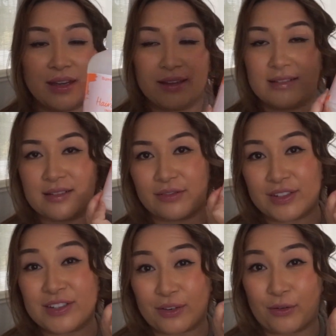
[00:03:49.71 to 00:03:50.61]
This stuff
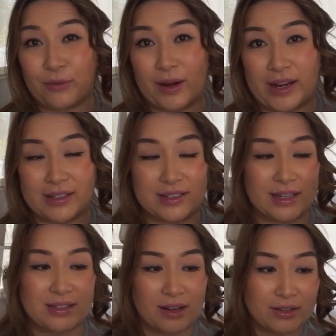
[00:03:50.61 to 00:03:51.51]
is great.
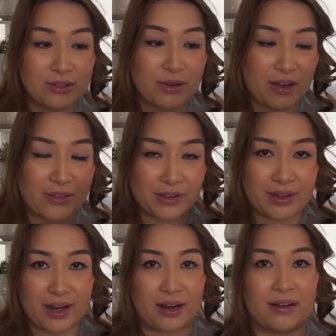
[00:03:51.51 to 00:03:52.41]
It's not too heavy on the
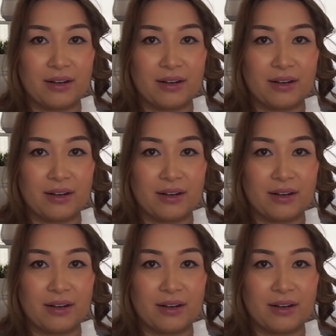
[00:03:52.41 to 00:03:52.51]
hair,